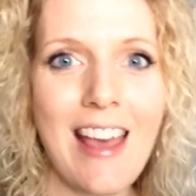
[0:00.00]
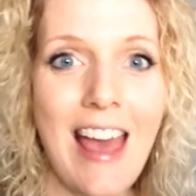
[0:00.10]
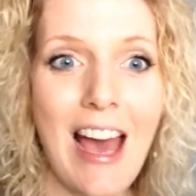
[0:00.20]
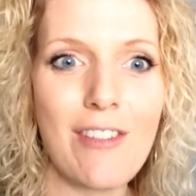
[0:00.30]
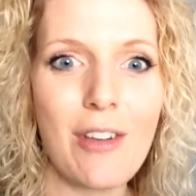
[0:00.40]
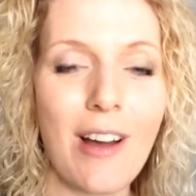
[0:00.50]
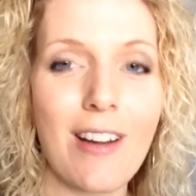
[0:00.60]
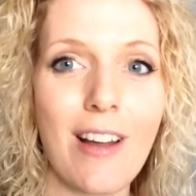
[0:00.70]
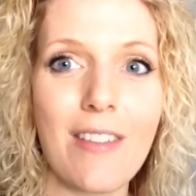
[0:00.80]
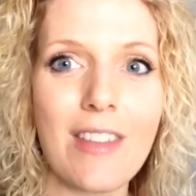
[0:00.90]
Have you
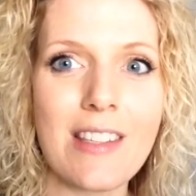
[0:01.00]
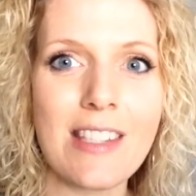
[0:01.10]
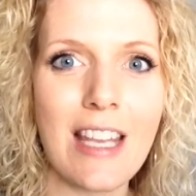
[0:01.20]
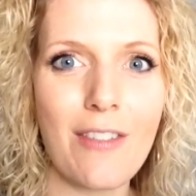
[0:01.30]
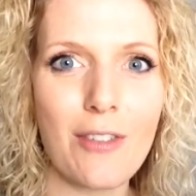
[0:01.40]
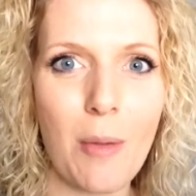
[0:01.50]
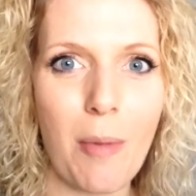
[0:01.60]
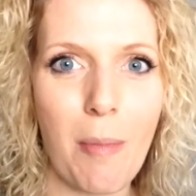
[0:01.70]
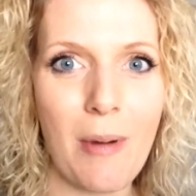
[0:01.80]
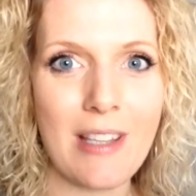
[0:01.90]
gotten all the incentive trip
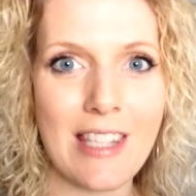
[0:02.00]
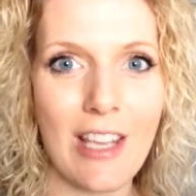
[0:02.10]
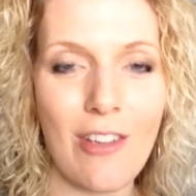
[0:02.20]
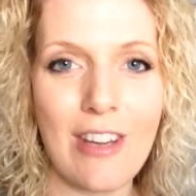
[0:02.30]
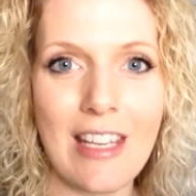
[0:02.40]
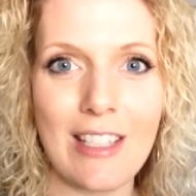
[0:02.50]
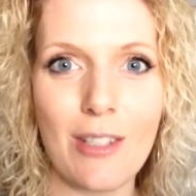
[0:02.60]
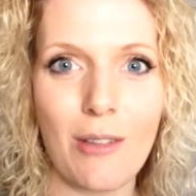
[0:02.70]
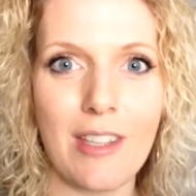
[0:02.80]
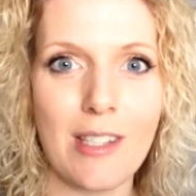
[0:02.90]
points that you needed
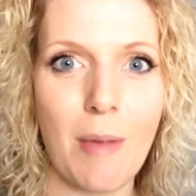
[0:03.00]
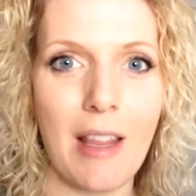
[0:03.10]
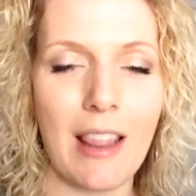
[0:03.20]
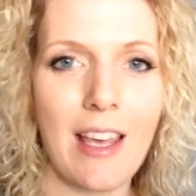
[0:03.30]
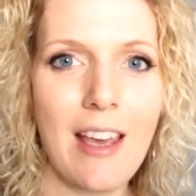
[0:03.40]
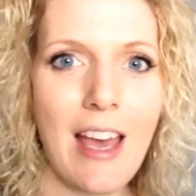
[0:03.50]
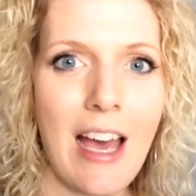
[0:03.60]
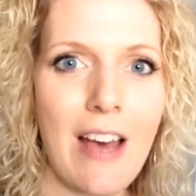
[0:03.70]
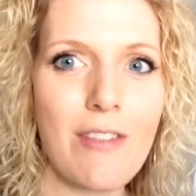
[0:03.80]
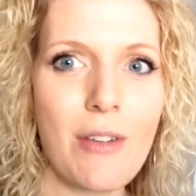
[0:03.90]
to this month?
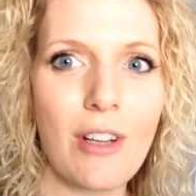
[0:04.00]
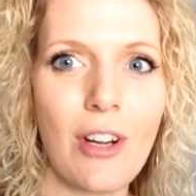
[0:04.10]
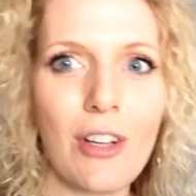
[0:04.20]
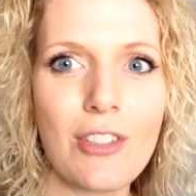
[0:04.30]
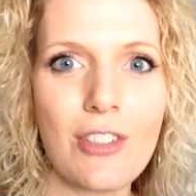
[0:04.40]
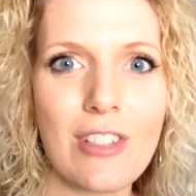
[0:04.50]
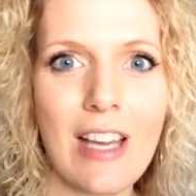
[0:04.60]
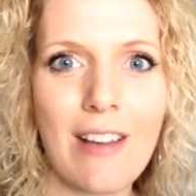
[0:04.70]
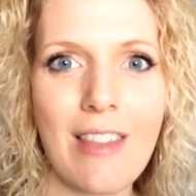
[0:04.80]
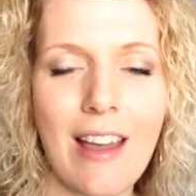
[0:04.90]
Have you encouraged your
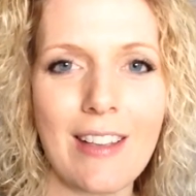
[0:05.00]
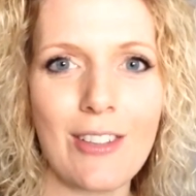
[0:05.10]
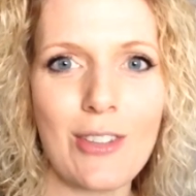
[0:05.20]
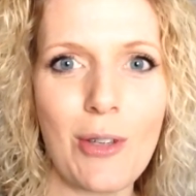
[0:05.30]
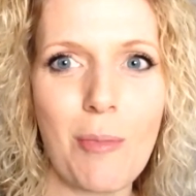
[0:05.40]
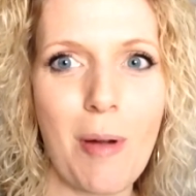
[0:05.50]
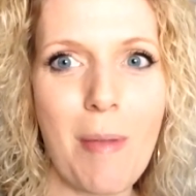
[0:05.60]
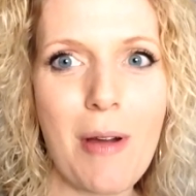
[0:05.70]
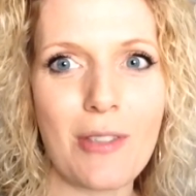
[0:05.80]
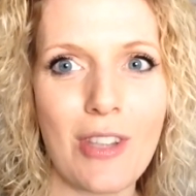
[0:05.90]
downline to
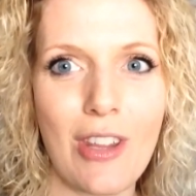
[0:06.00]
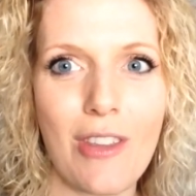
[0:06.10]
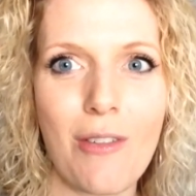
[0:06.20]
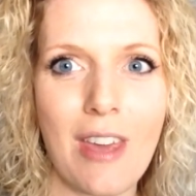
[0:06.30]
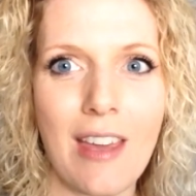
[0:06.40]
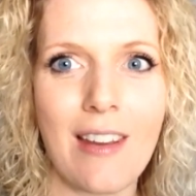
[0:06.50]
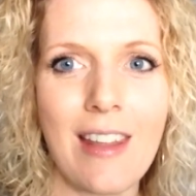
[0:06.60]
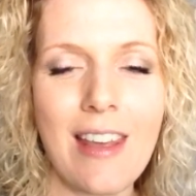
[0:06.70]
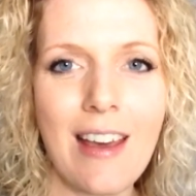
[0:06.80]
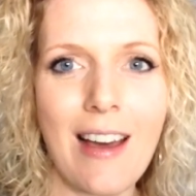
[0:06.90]
promote so that you can
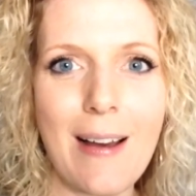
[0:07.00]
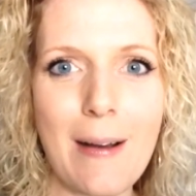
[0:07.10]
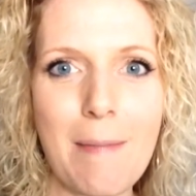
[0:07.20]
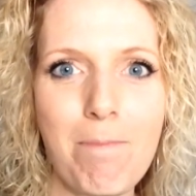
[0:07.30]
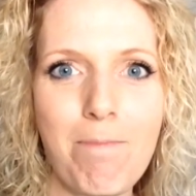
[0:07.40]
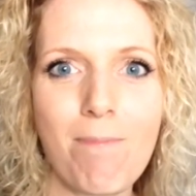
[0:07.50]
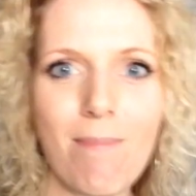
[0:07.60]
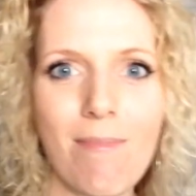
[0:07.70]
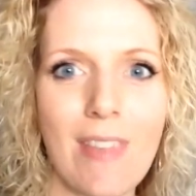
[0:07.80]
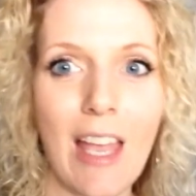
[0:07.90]

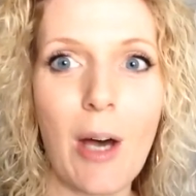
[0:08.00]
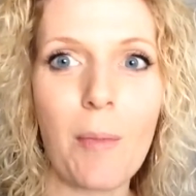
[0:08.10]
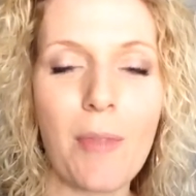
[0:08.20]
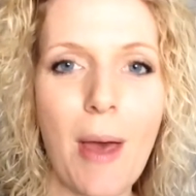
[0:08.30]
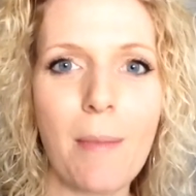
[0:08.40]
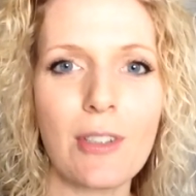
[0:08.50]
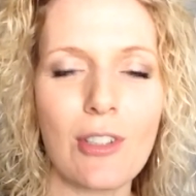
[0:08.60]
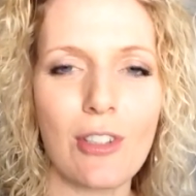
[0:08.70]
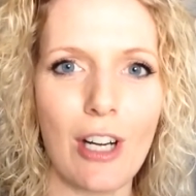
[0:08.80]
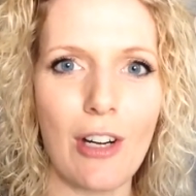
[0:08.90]
help them to
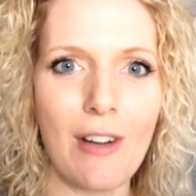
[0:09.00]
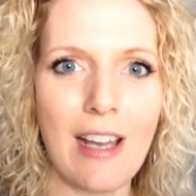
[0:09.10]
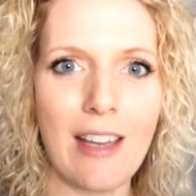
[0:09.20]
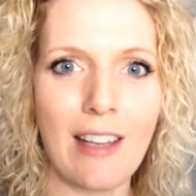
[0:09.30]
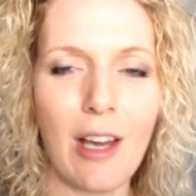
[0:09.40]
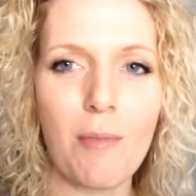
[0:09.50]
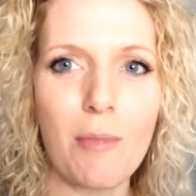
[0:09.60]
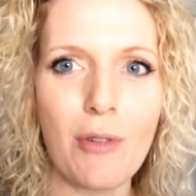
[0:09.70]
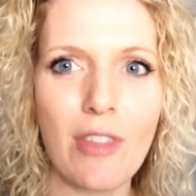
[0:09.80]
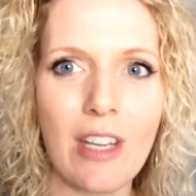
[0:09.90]
grow and help move the